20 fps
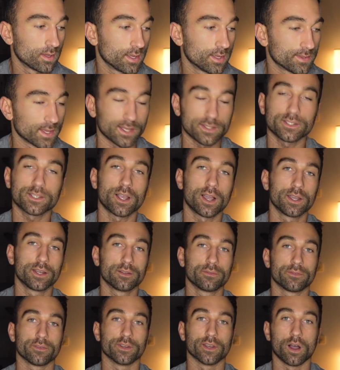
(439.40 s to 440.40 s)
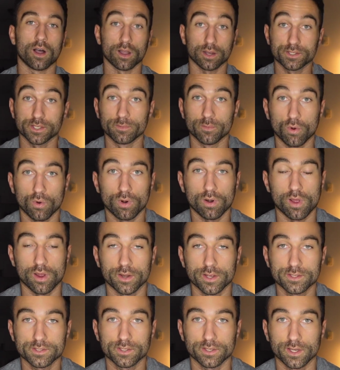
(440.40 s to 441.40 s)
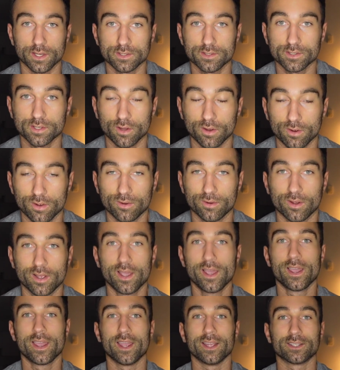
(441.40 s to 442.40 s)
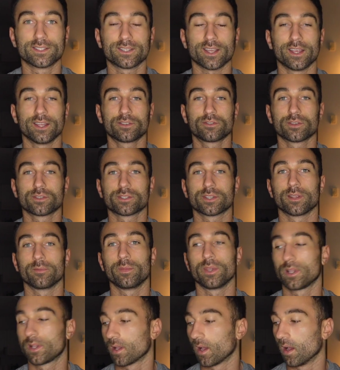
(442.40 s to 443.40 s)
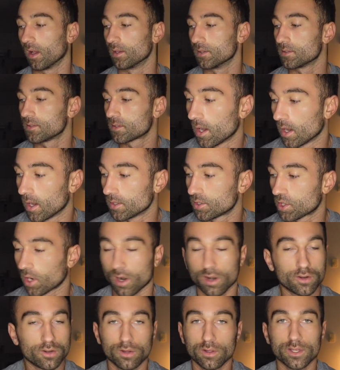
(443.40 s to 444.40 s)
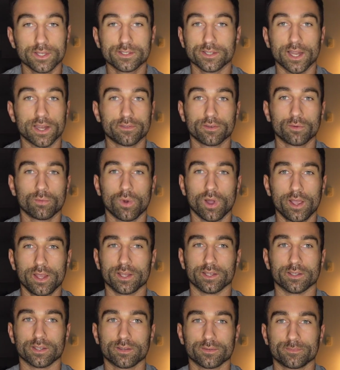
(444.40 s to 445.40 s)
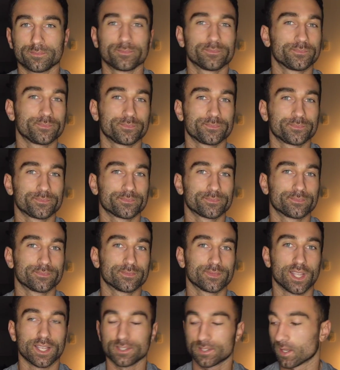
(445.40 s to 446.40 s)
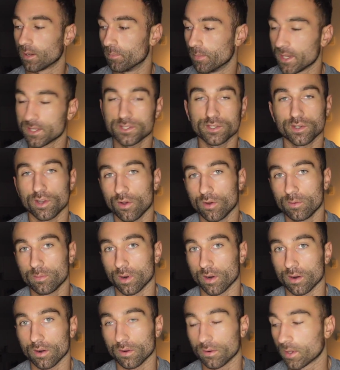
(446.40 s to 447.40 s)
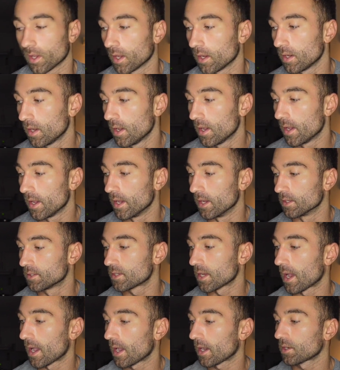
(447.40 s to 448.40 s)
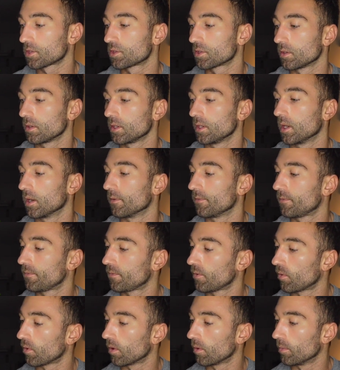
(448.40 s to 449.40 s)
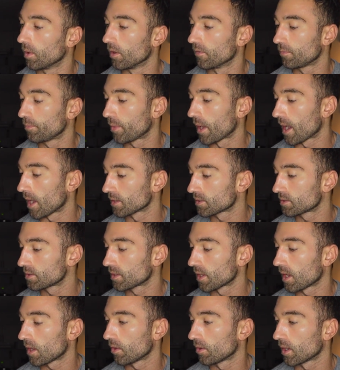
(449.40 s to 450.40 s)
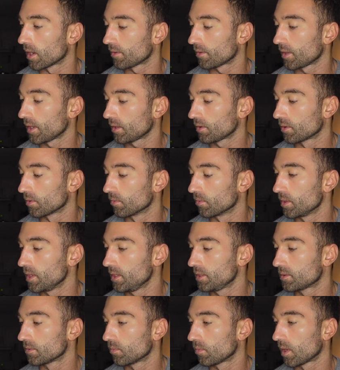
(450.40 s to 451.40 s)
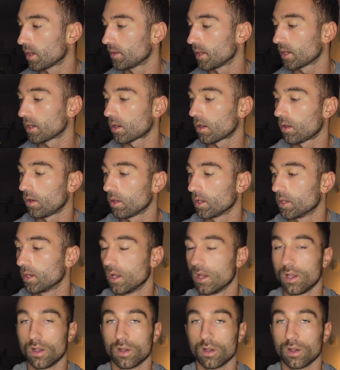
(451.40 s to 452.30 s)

That's kind of an oxymoron, isn't it? So it's interesting because charcoal is never white. It's a misnomer, okay? It's actually a form of pastel, and I think the reason why they call it